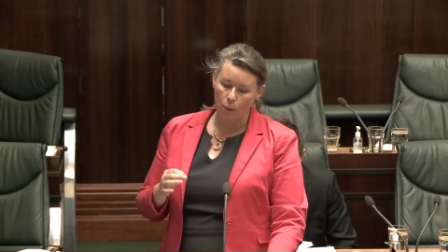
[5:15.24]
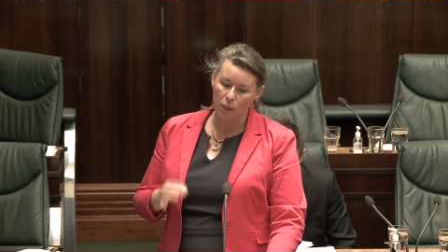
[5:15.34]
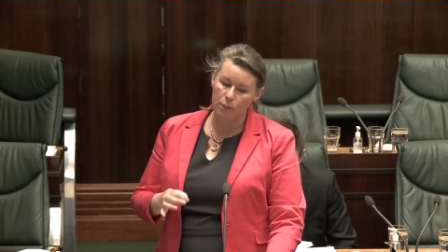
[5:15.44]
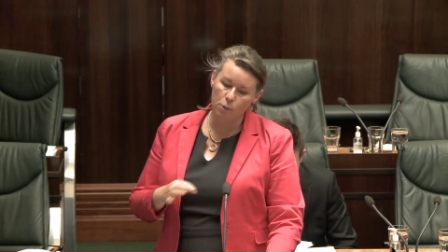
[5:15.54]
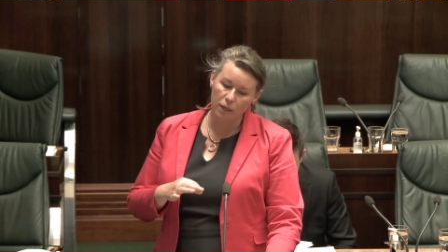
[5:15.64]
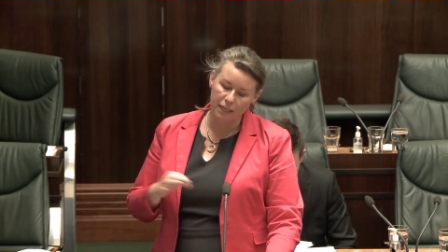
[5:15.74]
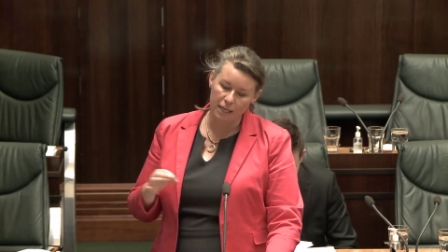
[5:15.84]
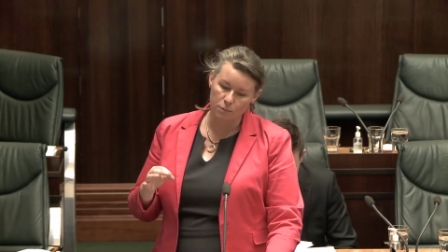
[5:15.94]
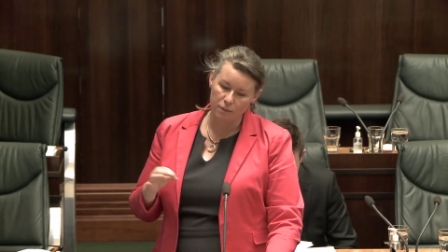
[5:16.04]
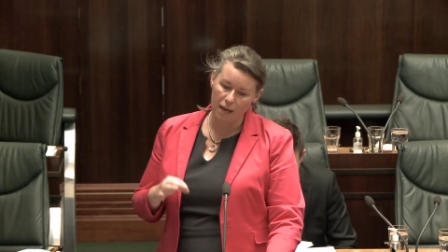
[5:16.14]
We will
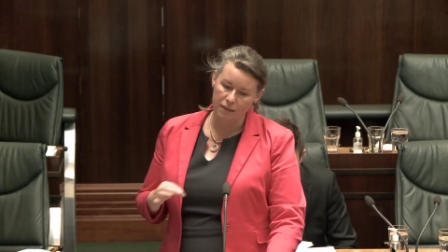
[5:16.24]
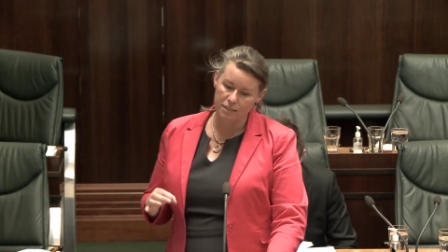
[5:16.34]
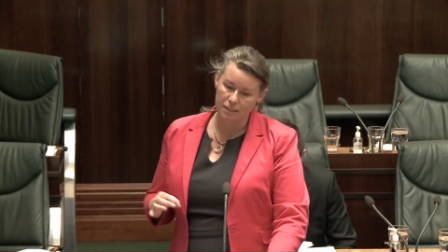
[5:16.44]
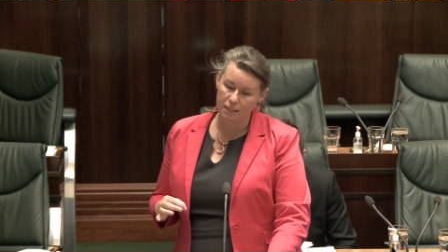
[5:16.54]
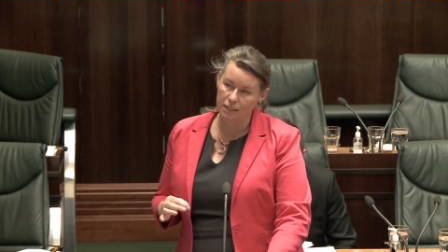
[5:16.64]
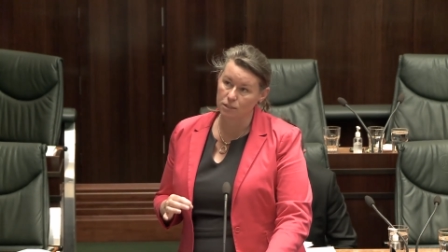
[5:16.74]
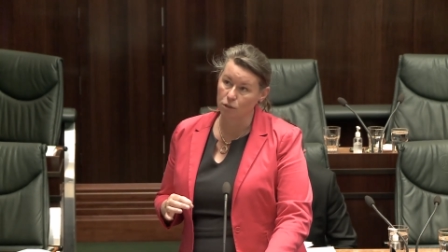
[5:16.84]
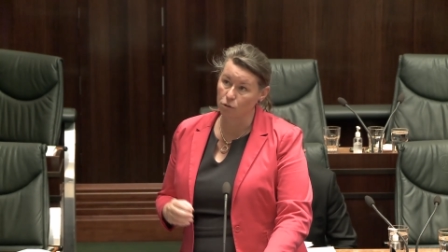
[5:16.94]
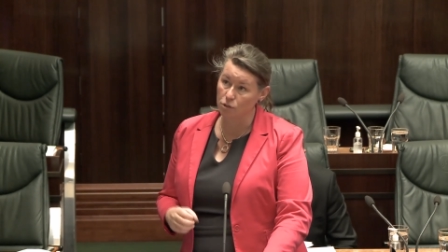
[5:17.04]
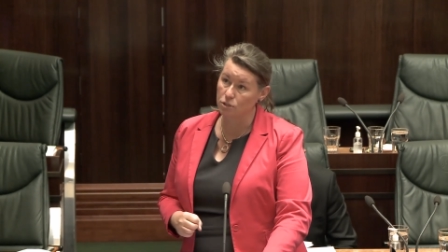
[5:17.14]
connect with other cities
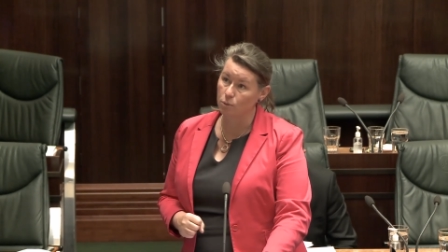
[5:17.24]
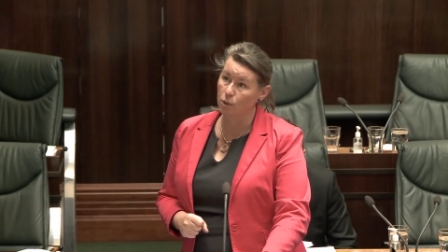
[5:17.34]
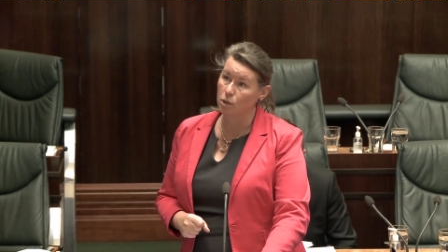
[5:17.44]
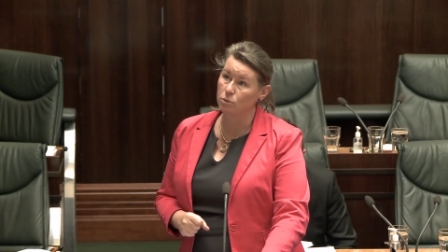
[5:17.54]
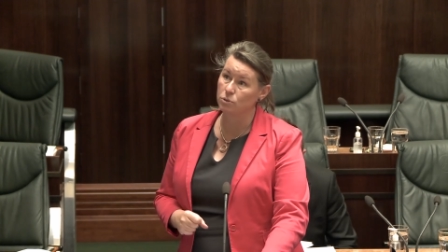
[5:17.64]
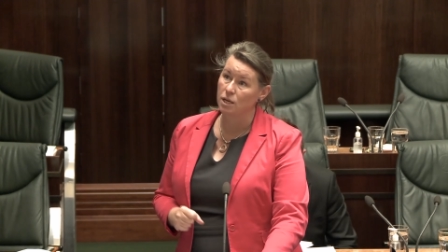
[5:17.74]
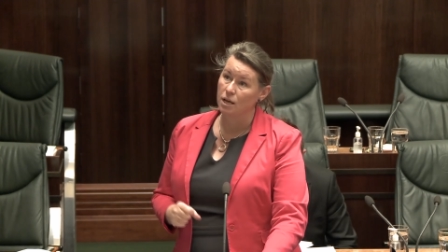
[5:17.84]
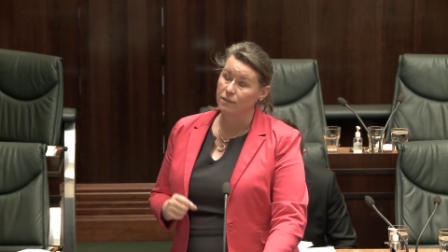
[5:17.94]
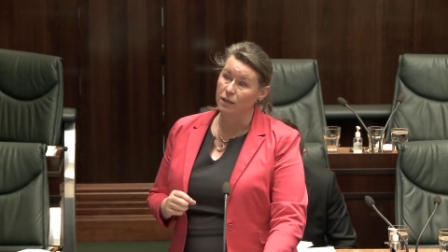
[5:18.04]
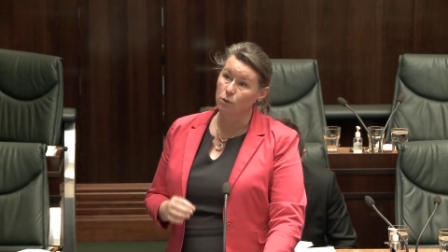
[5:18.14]
across the world
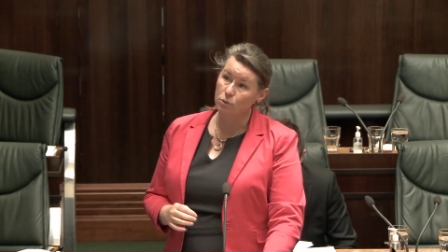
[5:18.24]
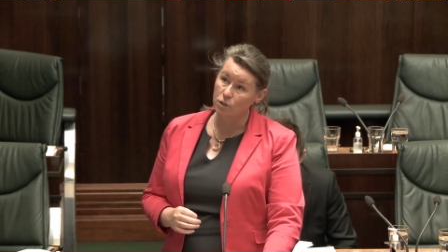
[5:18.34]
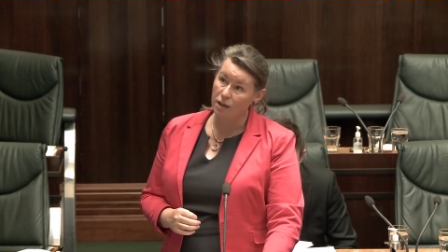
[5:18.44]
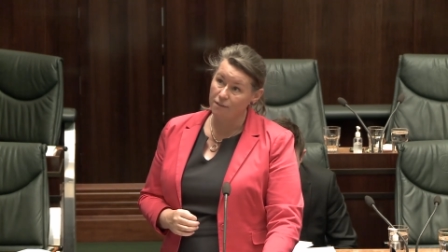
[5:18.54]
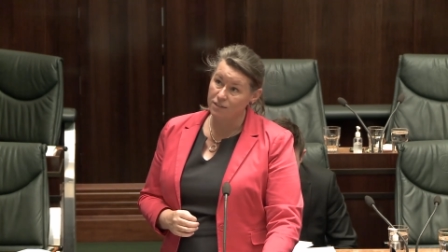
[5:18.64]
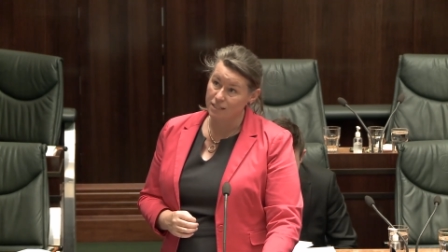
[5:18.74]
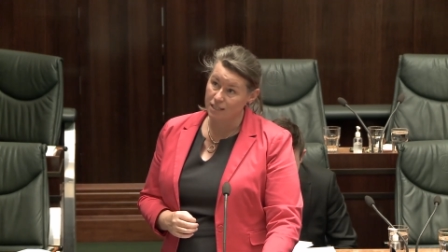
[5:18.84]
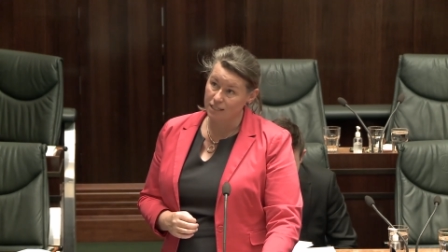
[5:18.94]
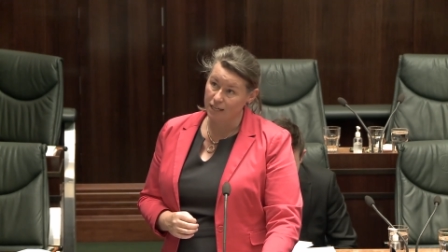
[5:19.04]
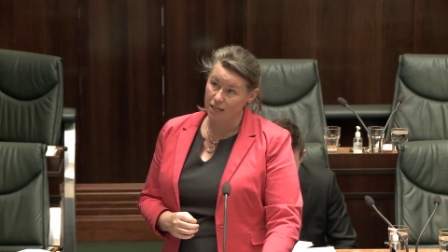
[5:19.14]
that also have this
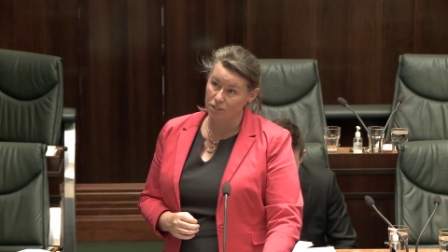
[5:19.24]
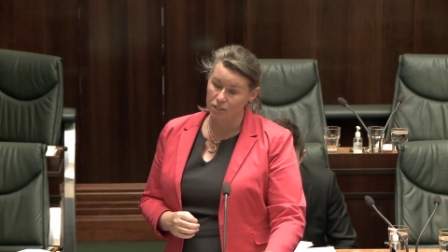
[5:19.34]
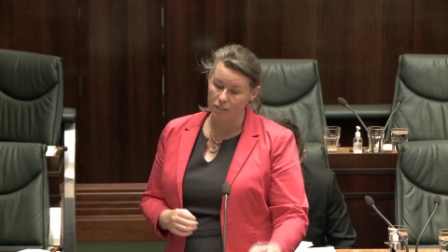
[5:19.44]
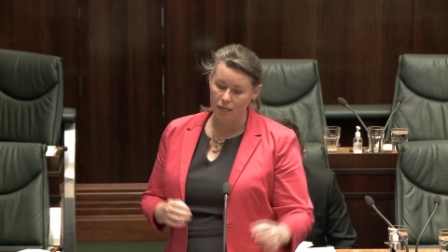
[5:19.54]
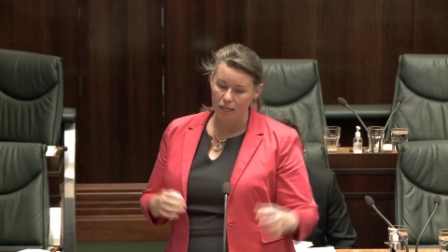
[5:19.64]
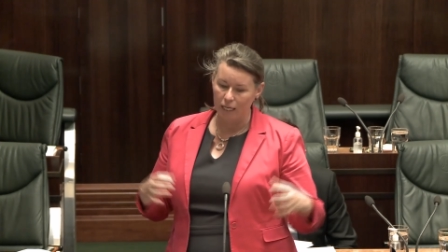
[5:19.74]
designation nation.